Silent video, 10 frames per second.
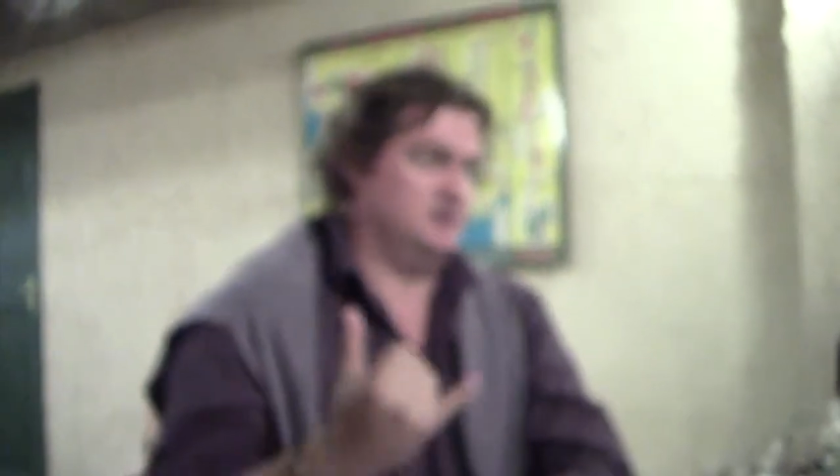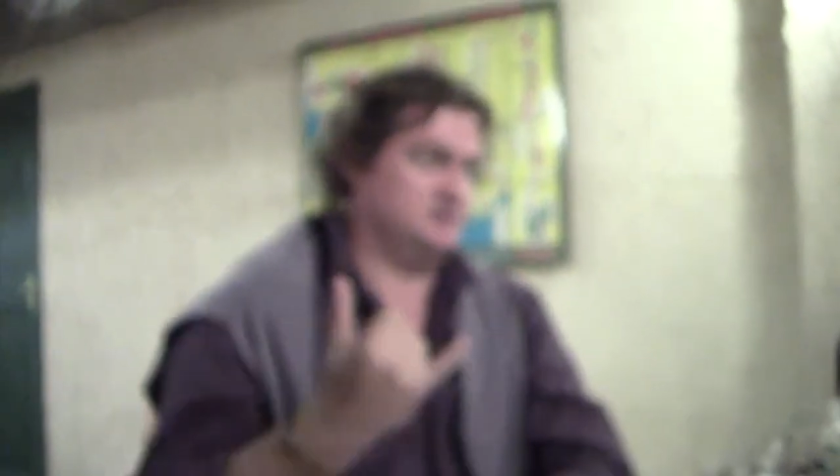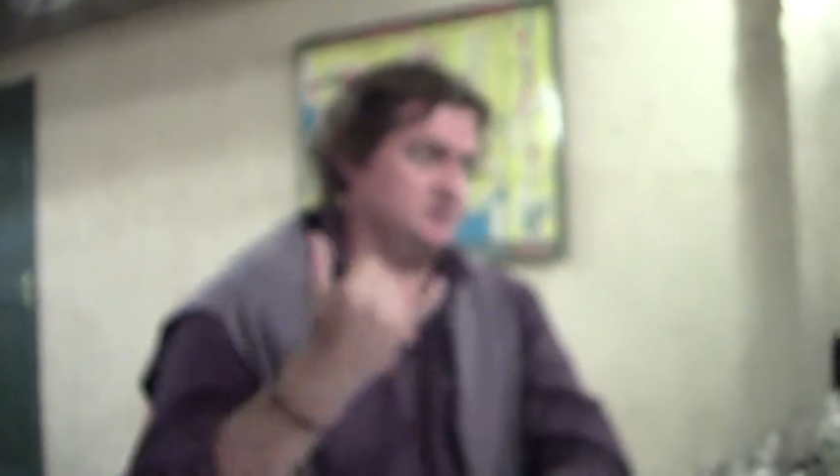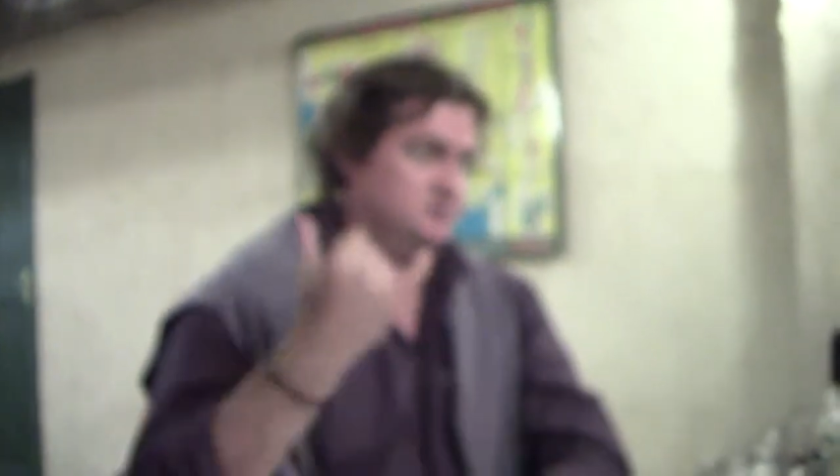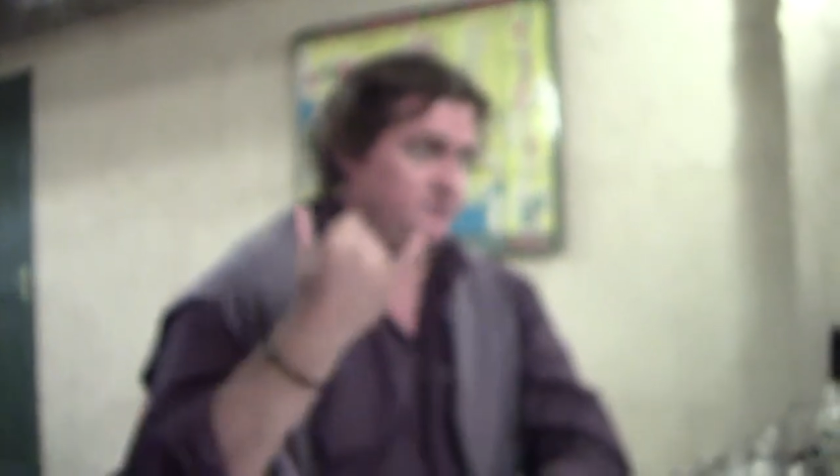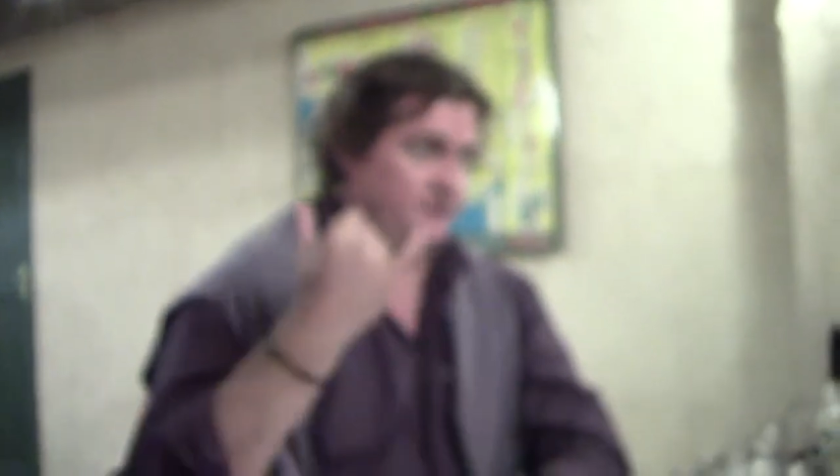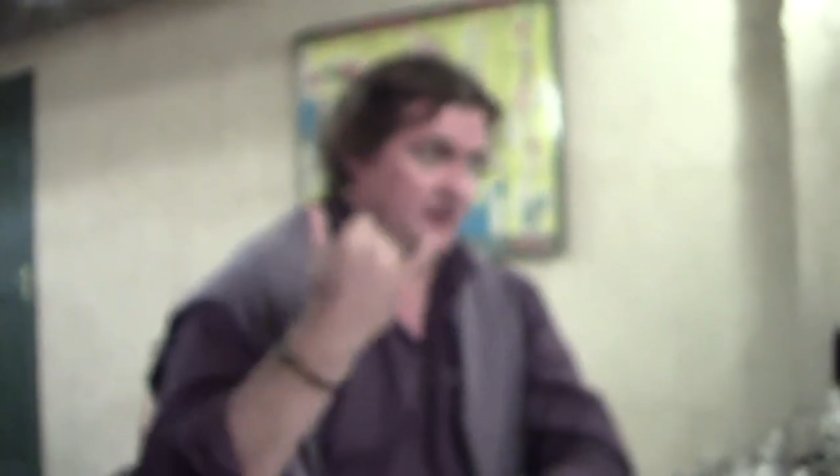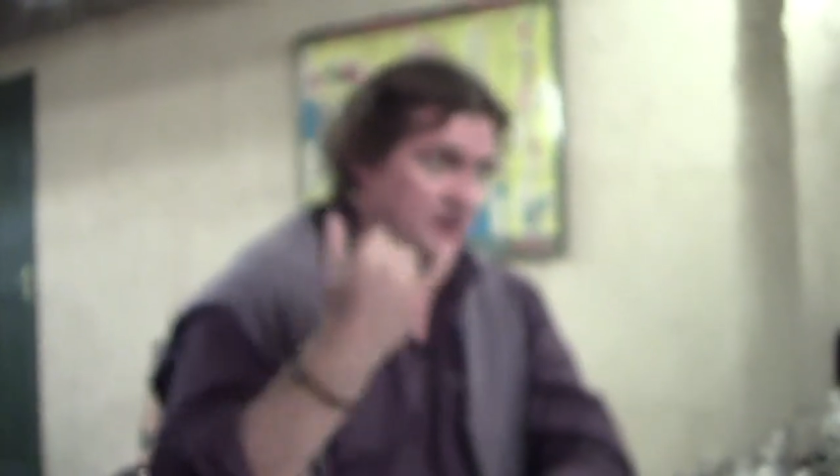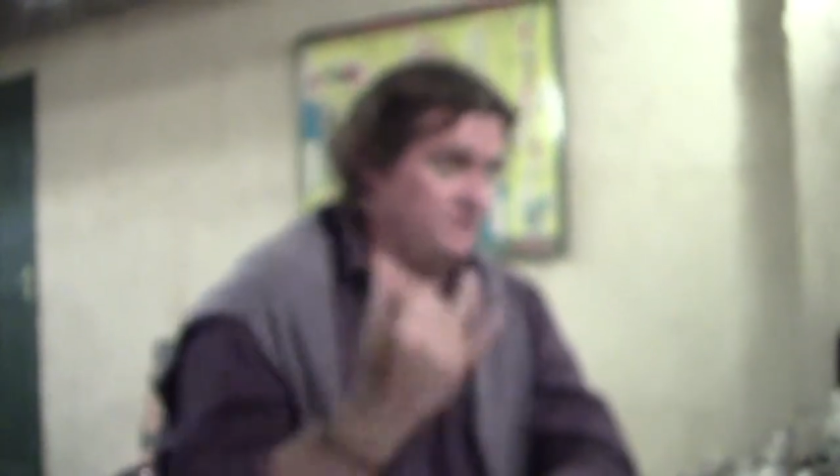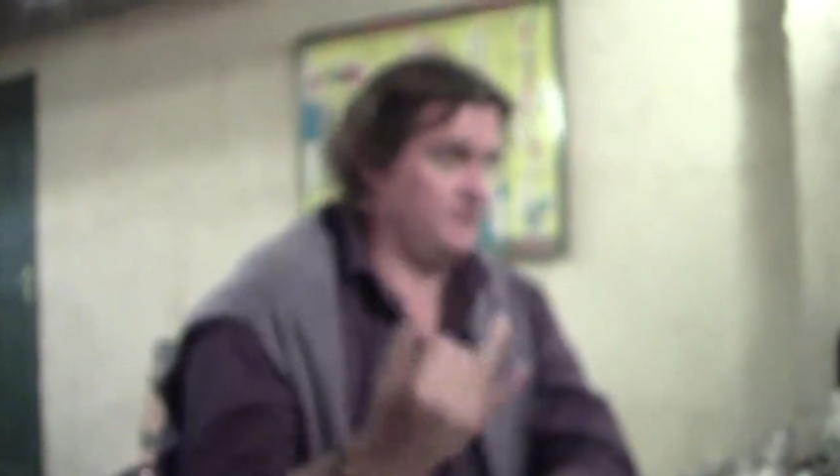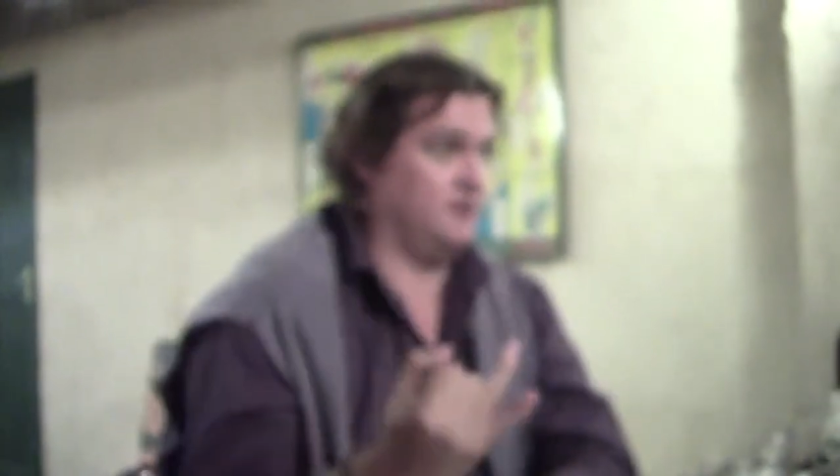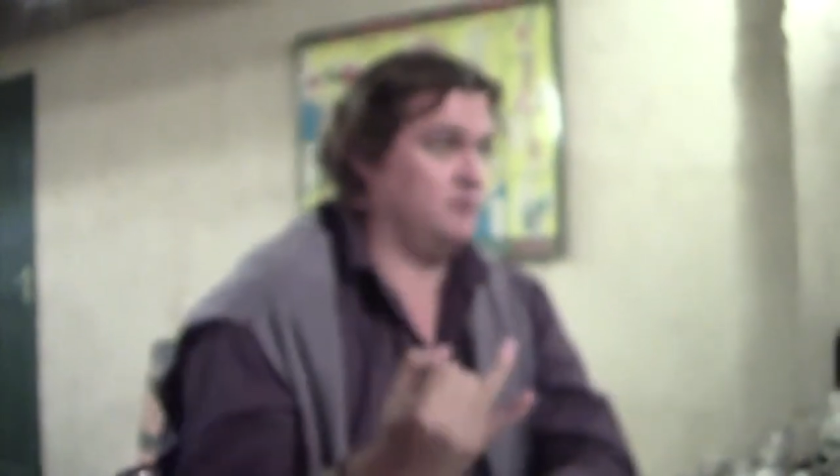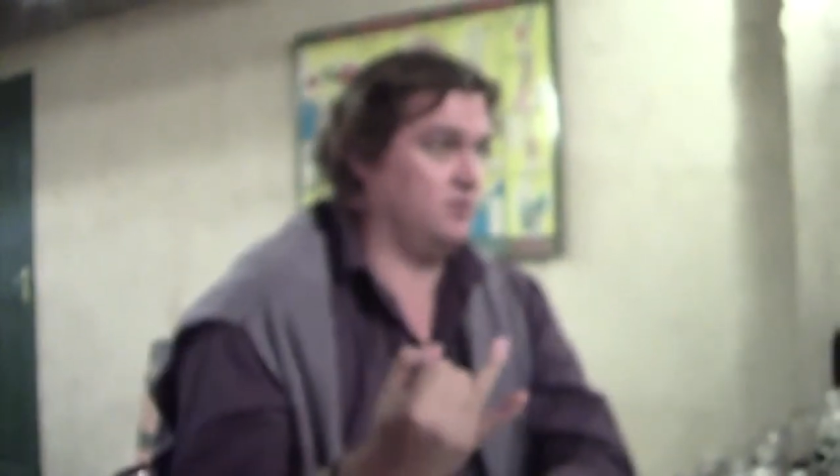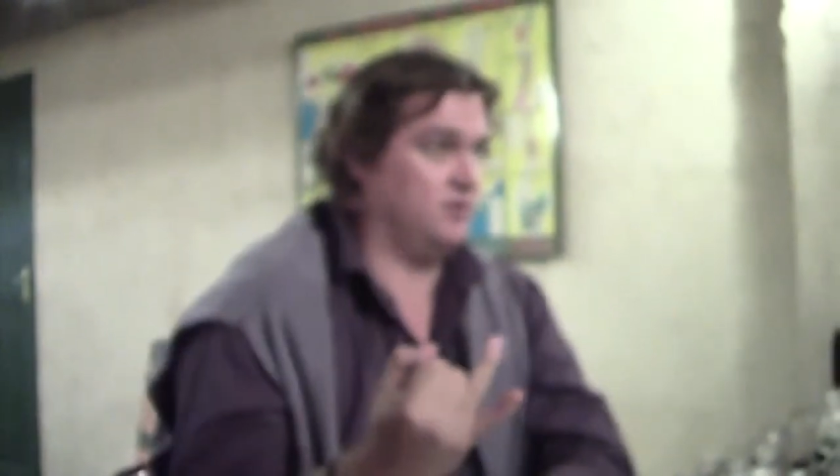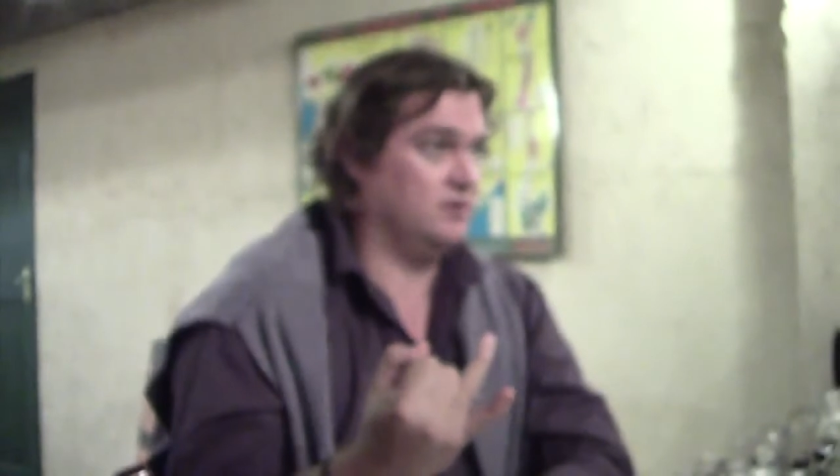It sits with a hell of an
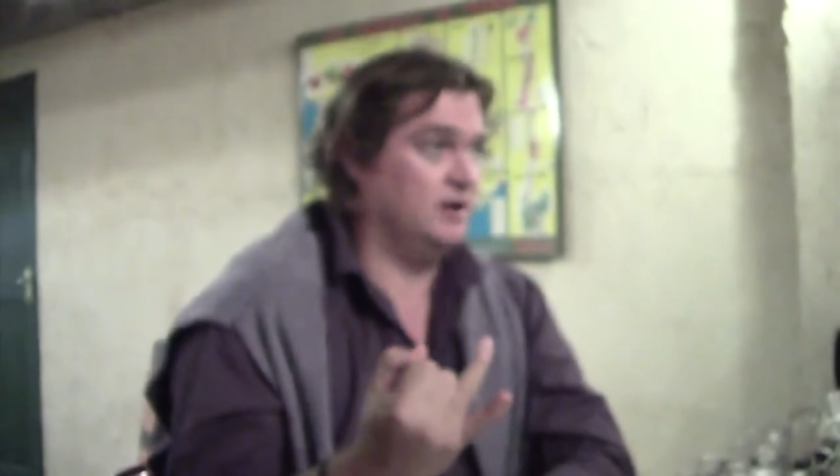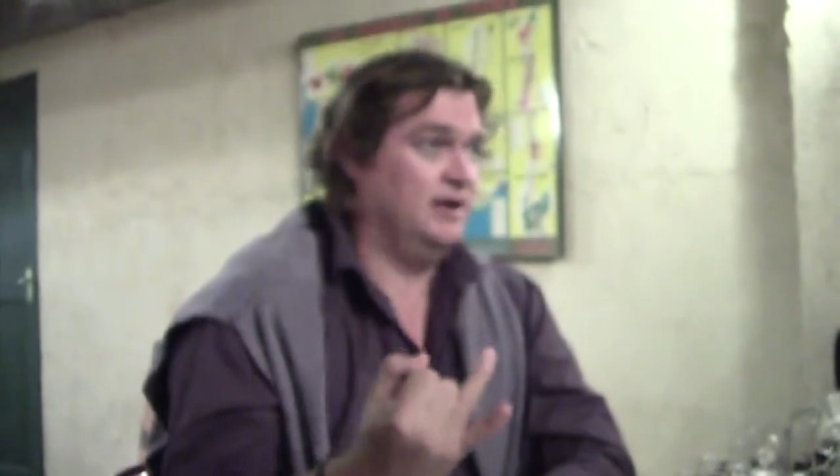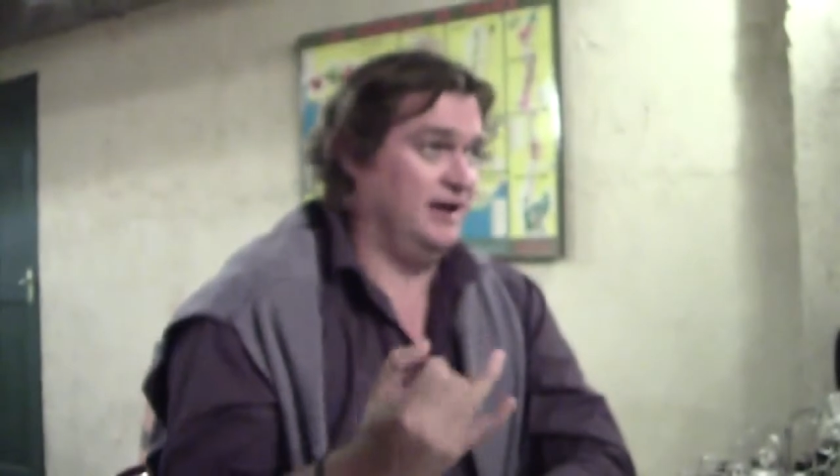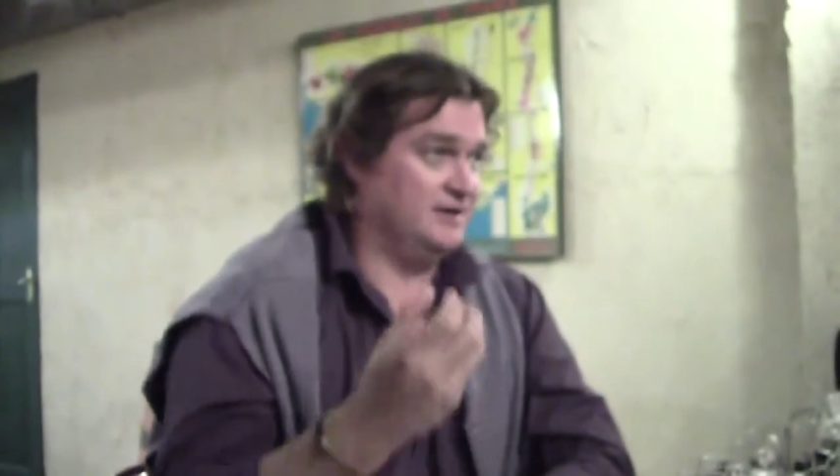alcohol,